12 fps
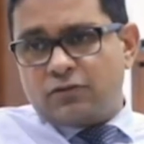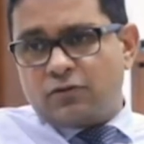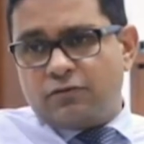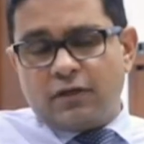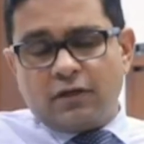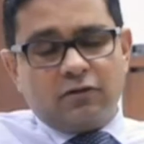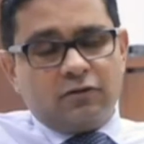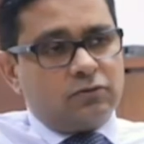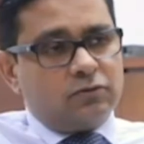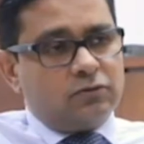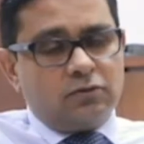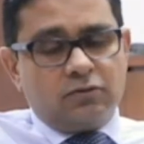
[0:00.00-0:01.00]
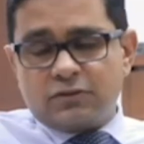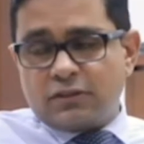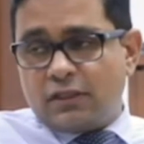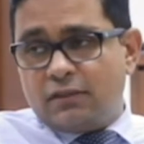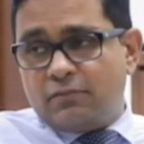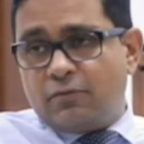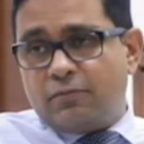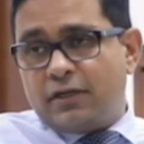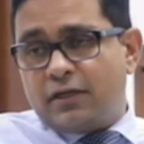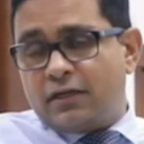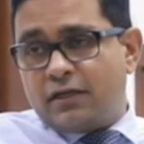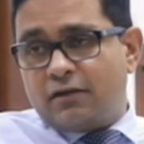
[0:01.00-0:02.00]
so we are going to sell the property
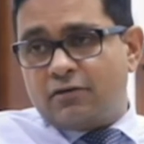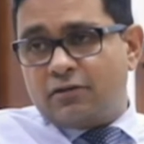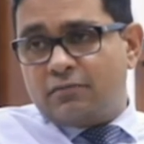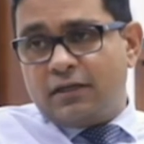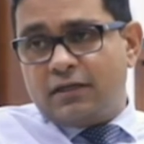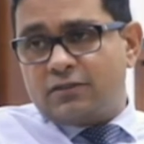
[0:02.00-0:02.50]
and recover the money.